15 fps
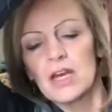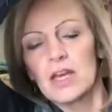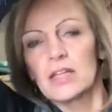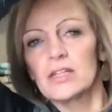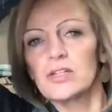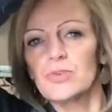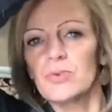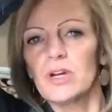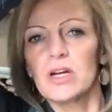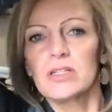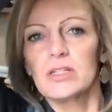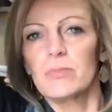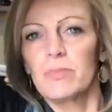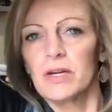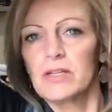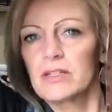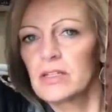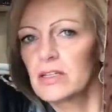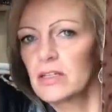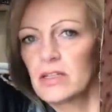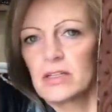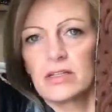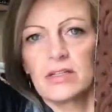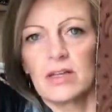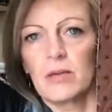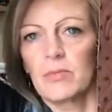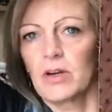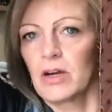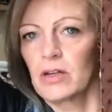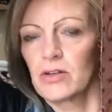And this one I did basically the
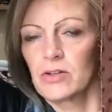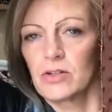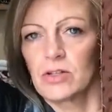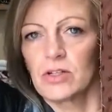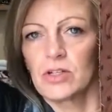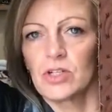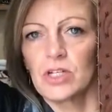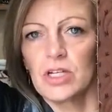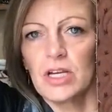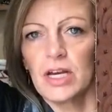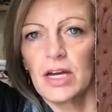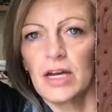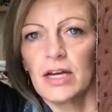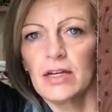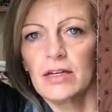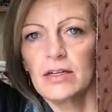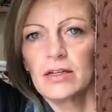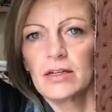same colors that she had.